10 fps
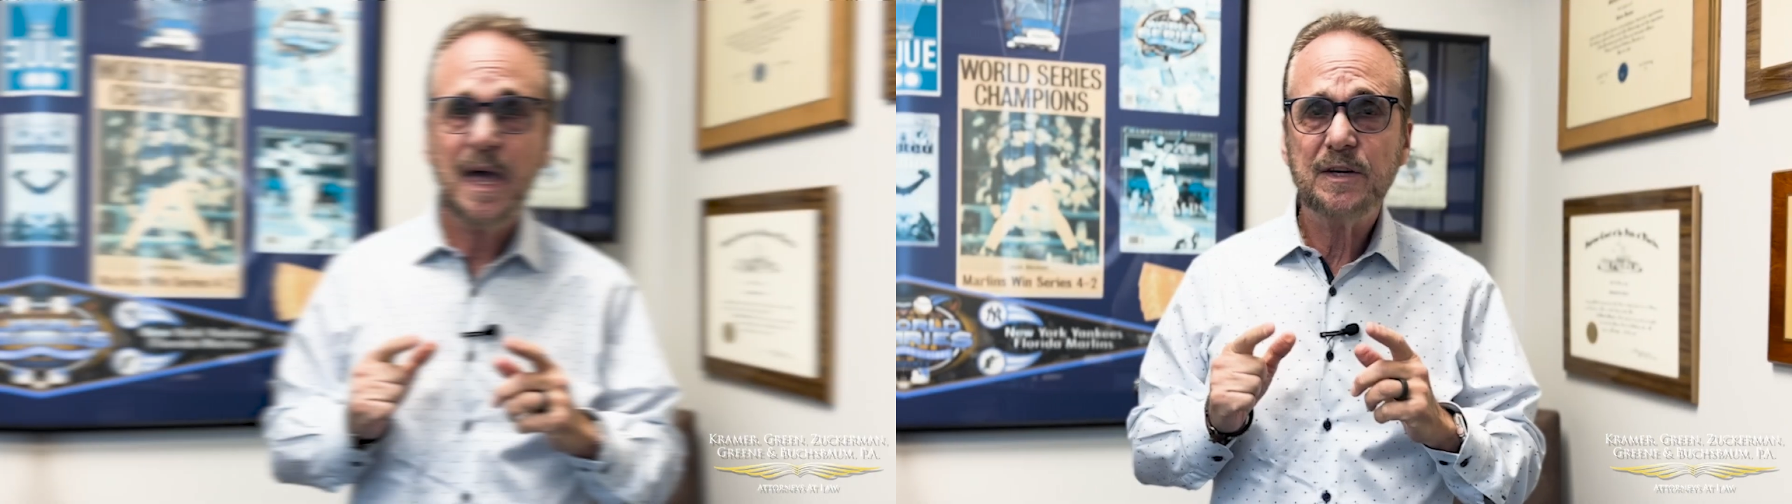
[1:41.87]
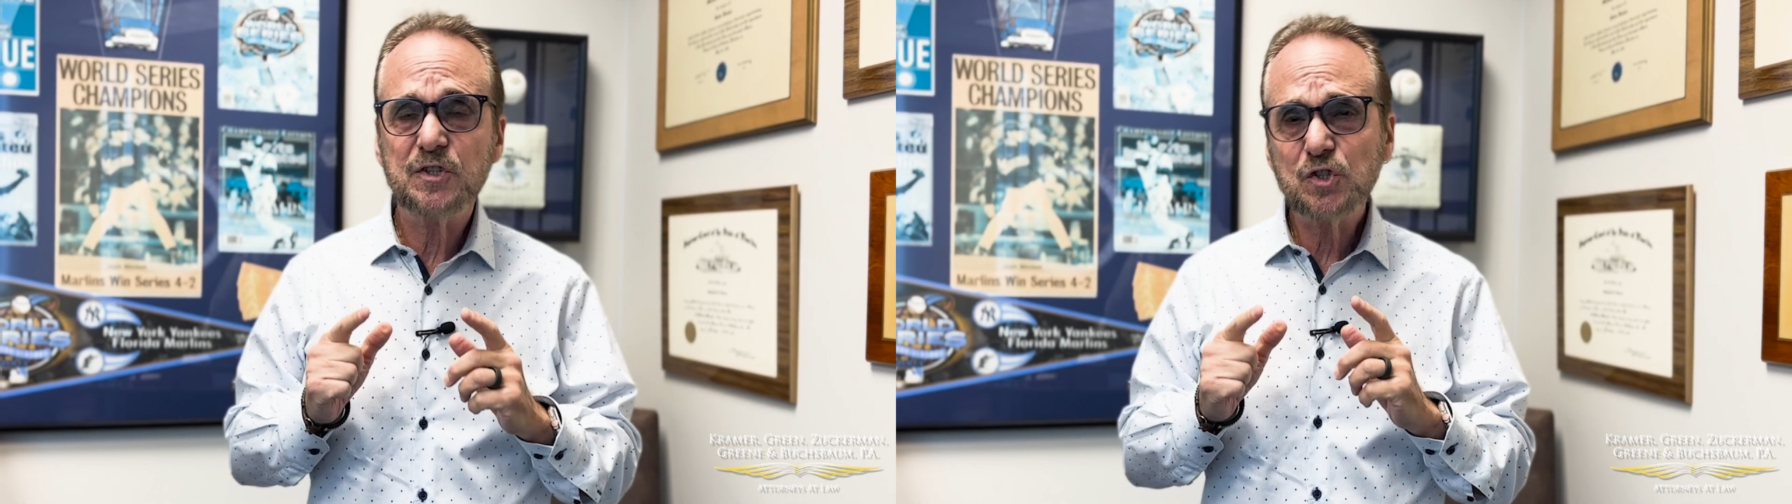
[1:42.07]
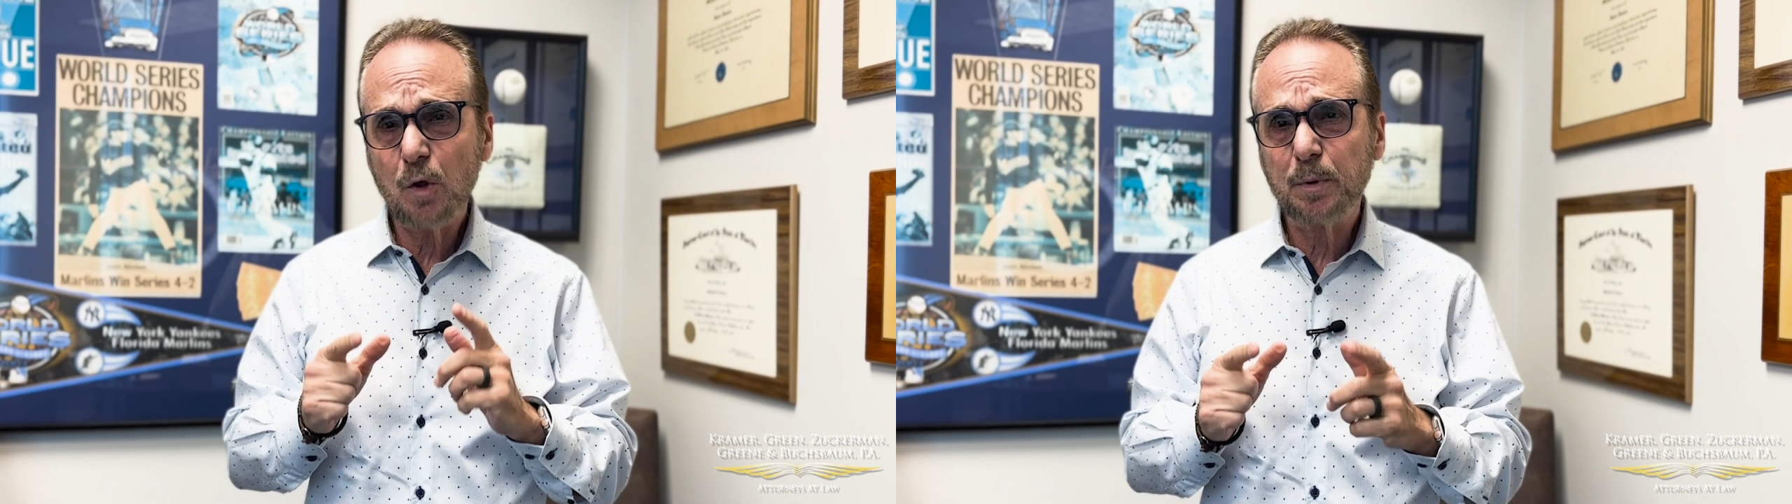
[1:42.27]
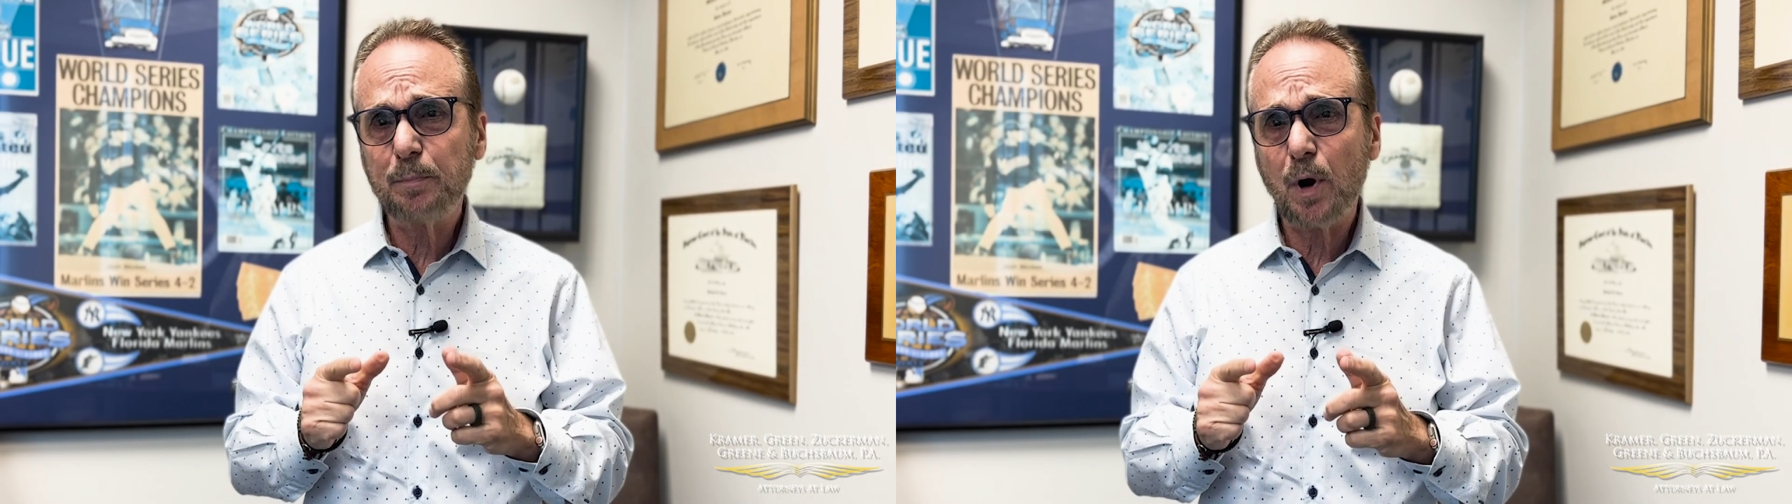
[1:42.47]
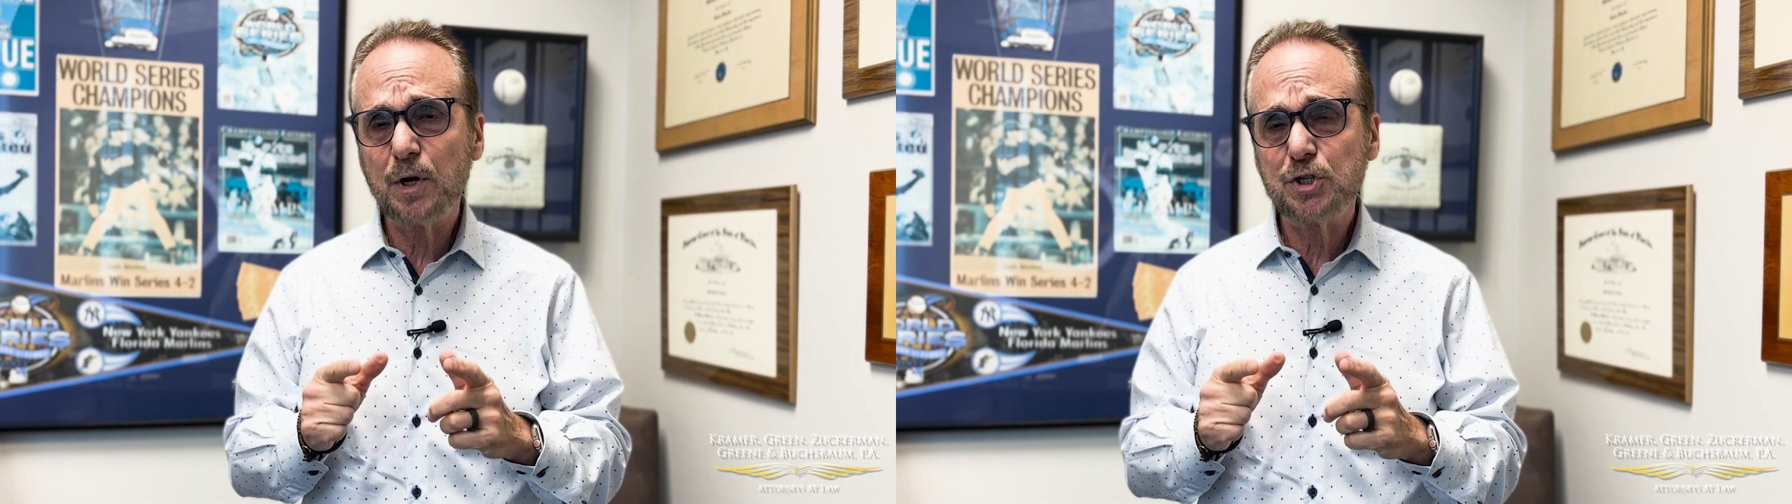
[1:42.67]
In a sole
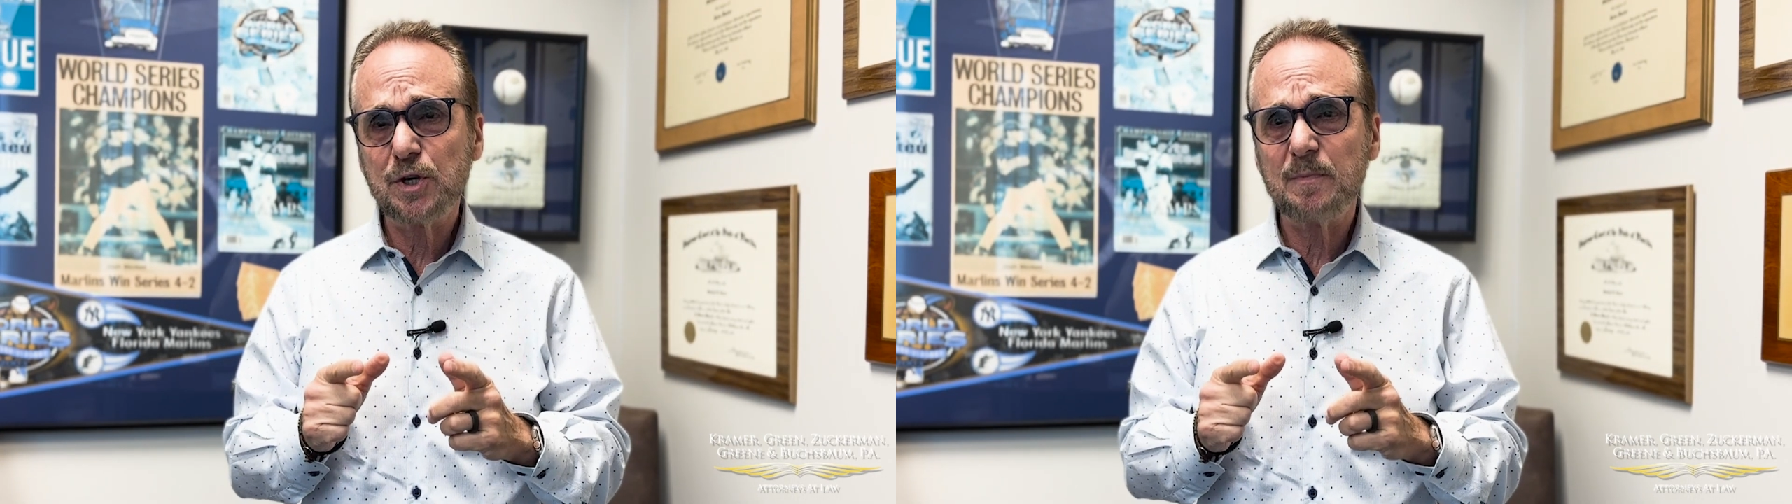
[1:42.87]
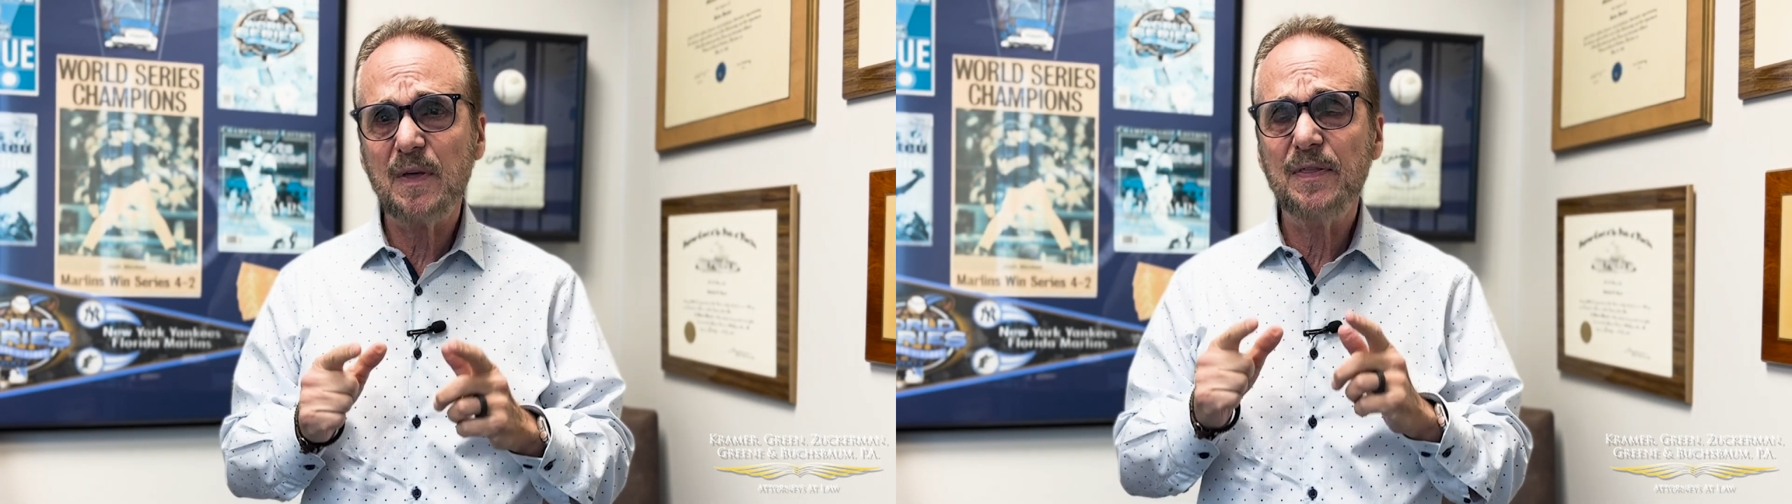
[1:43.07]
proprietorship,